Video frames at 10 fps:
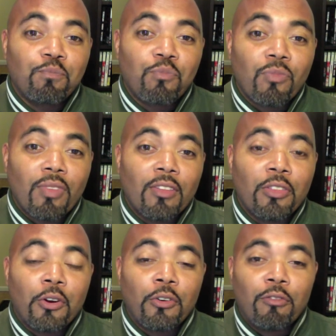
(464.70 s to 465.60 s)

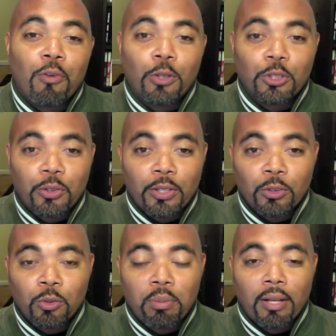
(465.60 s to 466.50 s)
third and fourth
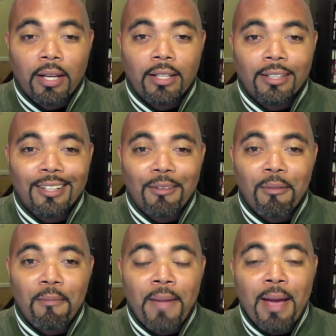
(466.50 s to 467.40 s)
stringers were playing.
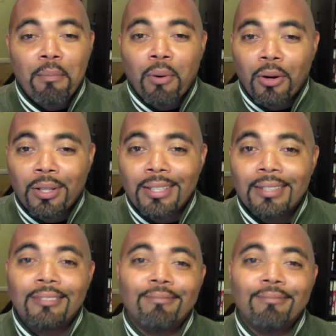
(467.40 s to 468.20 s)
Matt Barkley